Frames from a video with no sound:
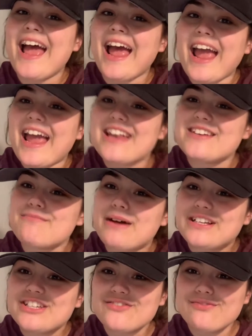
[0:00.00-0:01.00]
and
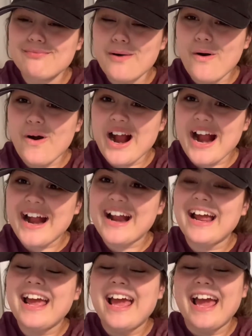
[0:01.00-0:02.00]
much more,
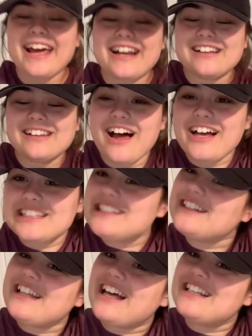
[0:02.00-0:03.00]
and lots
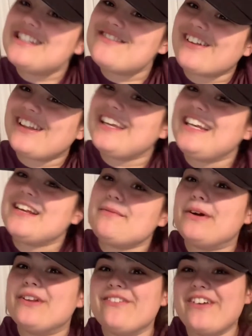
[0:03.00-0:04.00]
and lots of cleaning
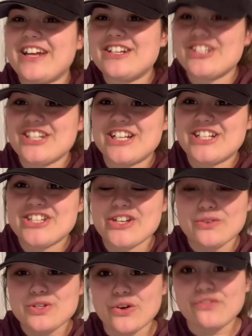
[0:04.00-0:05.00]
motivation,
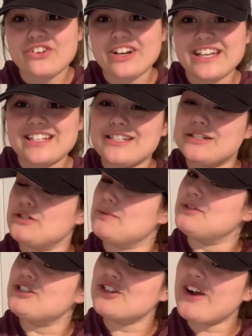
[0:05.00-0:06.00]
so don't forget to
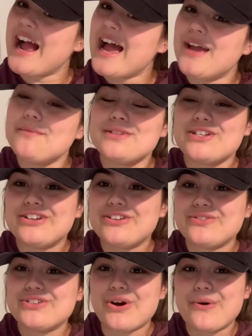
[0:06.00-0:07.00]
subscribe so
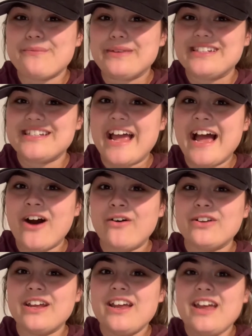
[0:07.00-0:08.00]
you don't miss out.